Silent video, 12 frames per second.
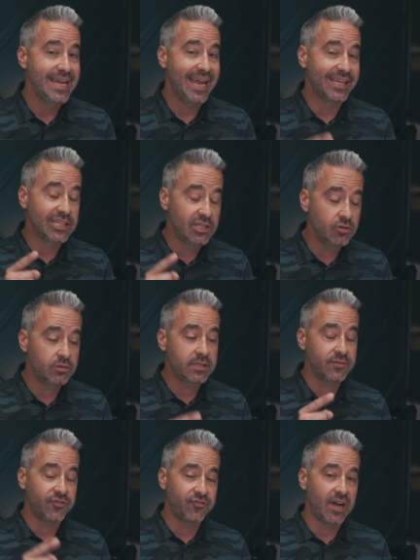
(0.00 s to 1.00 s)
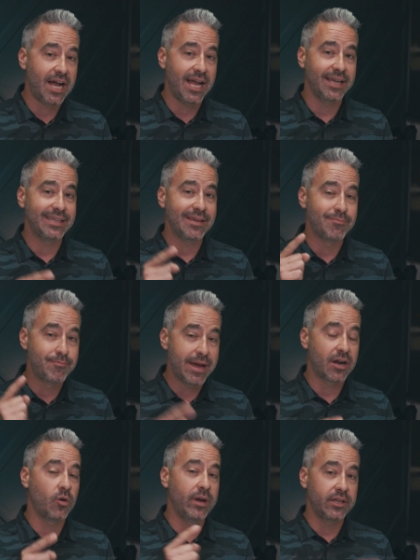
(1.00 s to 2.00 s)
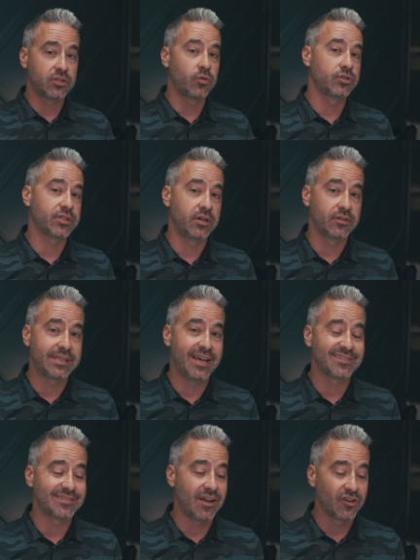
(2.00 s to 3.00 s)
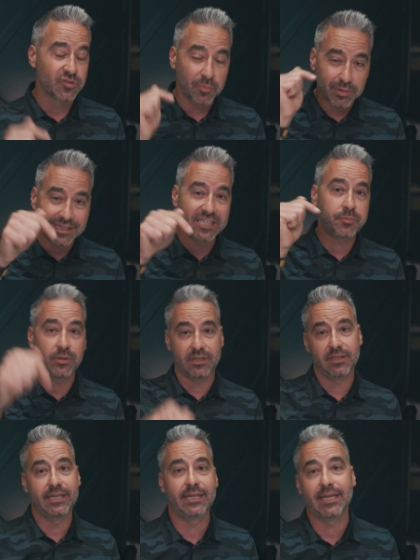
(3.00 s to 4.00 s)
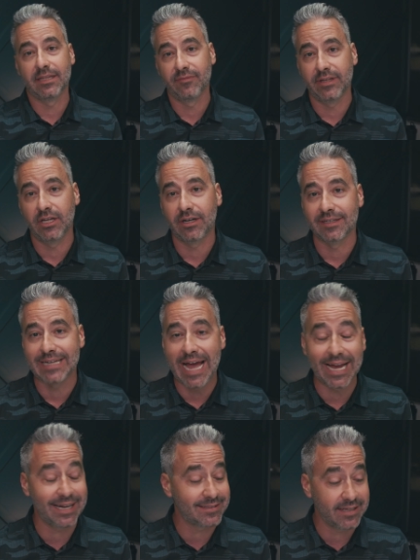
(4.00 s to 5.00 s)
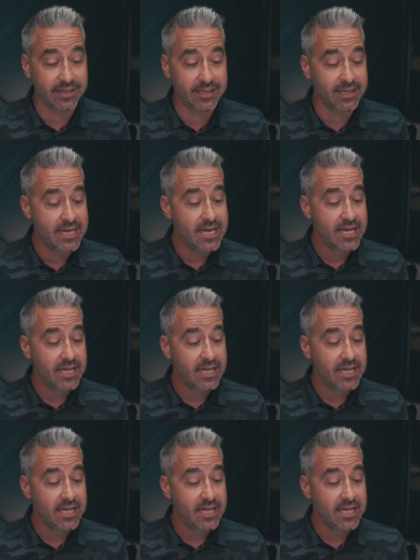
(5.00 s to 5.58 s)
and you can find a better way to torch one hundred thousand dollars, please put the link in the video, because I got to tell you,